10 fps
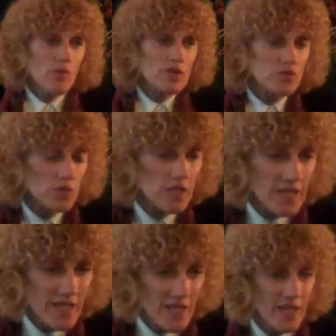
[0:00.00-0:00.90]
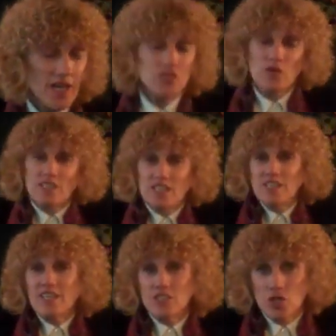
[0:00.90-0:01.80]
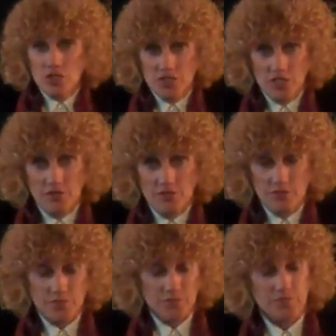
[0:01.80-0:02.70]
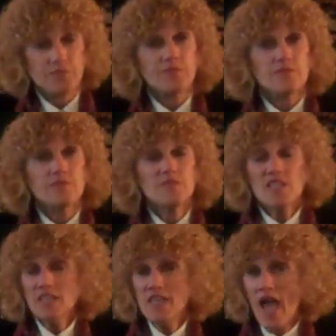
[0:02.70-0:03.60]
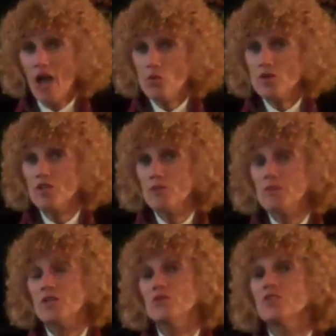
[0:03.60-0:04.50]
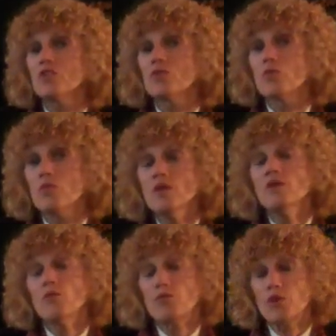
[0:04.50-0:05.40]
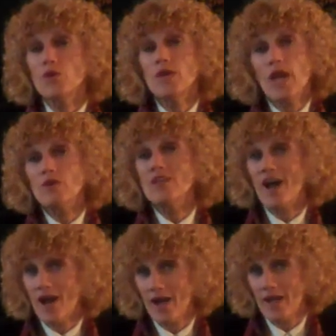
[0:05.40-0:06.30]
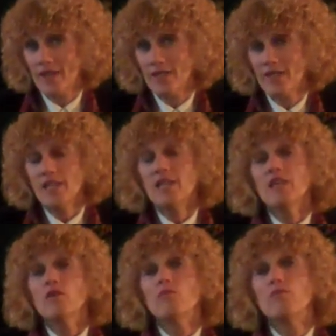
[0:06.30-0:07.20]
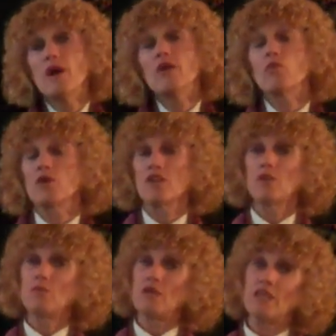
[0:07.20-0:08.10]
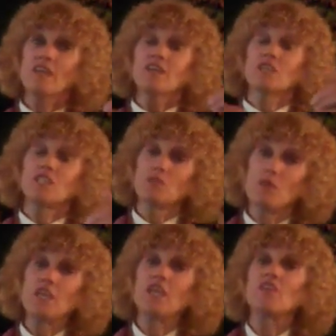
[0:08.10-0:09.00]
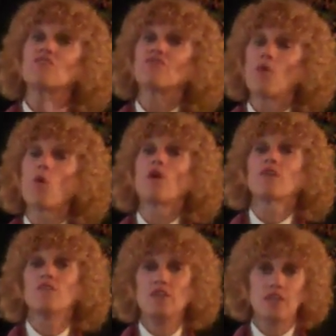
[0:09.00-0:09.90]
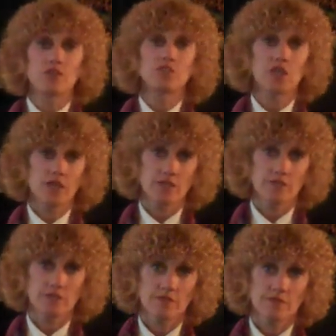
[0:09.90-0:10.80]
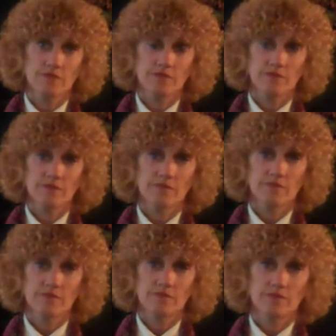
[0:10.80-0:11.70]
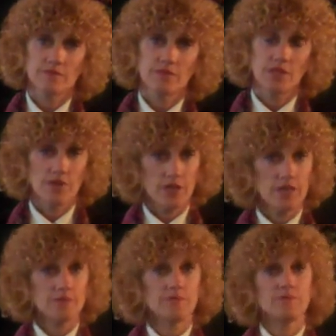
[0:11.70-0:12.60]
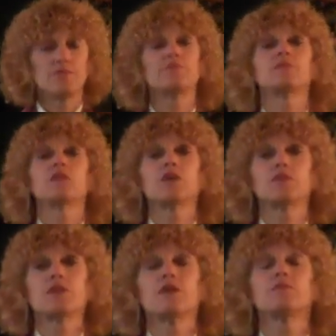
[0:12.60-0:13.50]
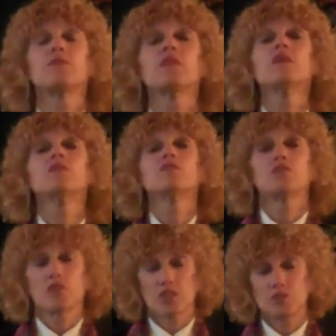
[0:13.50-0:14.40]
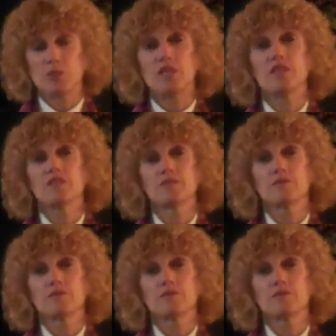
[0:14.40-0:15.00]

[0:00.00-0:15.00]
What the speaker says: was really addressing the adult self. Now we're going to be using the pronoun I, but we're going to be speaking for the inner child. All right? Okay. So let's begin.